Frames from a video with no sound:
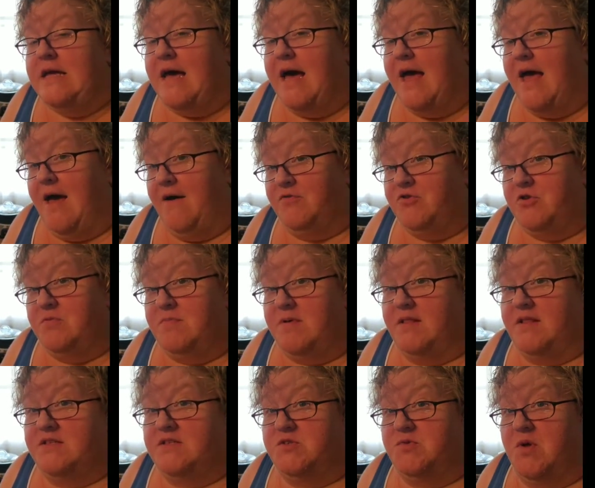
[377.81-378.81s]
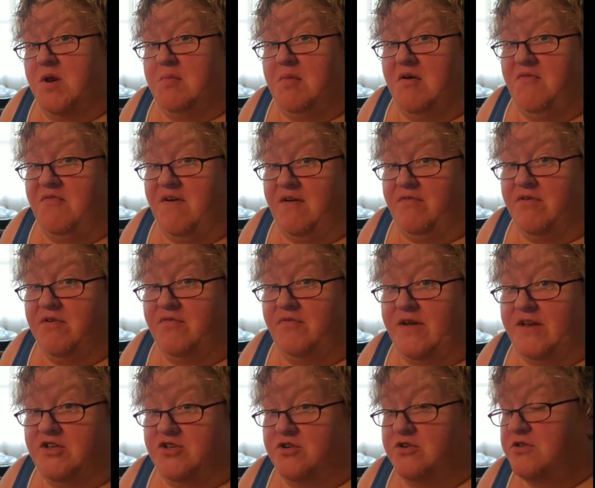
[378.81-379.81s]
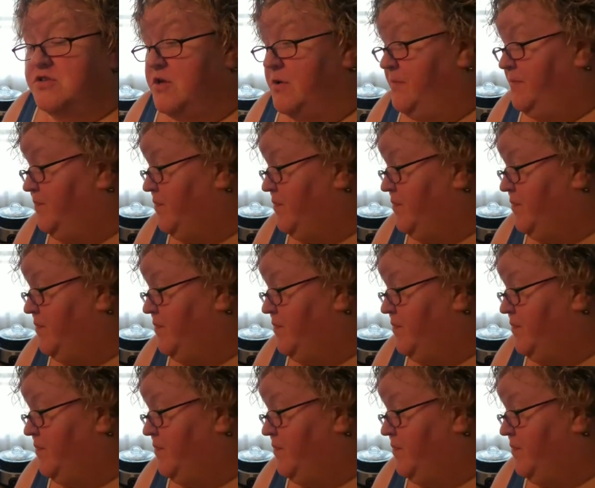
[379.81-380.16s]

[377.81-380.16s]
I have to admit this is one of my favorite features,